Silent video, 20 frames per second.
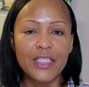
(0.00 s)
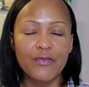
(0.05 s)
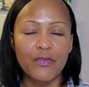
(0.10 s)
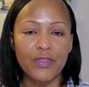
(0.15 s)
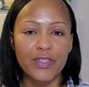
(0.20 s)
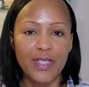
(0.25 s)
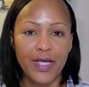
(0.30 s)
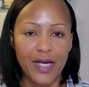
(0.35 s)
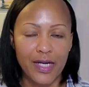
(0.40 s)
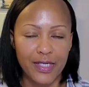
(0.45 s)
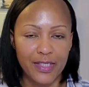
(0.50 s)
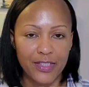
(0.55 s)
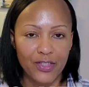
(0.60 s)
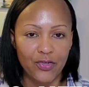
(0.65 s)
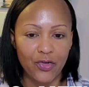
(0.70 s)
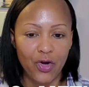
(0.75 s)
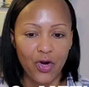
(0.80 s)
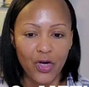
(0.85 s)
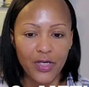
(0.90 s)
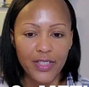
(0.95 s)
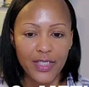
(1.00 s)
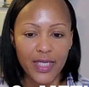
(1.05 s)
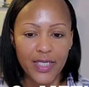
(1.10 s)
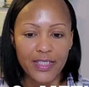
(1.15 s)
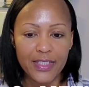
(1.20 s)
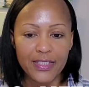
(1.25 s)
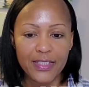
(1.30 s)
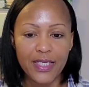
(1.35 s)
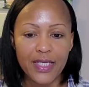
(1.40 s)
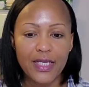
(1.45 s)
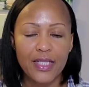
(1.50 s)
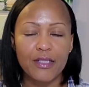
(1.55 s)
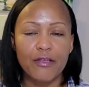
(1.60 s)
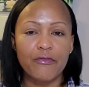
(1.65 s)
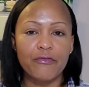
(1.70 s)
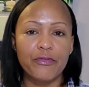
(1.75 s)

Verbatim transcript: is for targeted audience, the